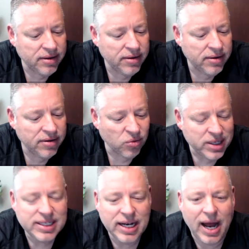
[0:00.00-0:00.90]
the
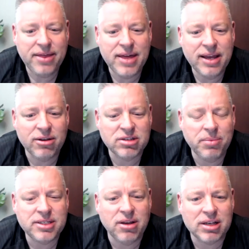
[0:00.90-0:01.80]
reason I think there's so many
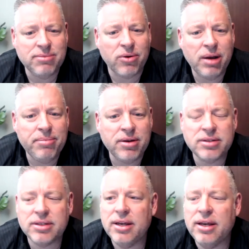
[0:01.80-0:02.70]
songs about rainbows